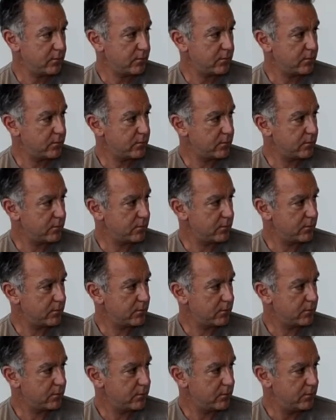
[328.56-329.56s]

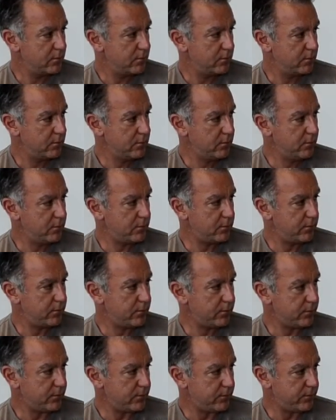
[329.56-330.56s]

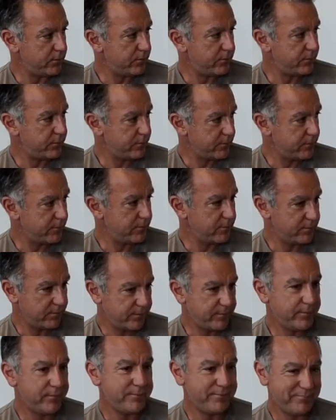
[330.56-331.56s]

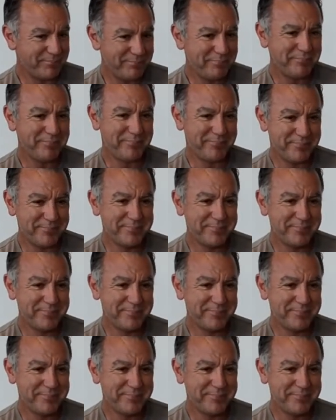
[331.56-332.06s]
The person shown says nothing.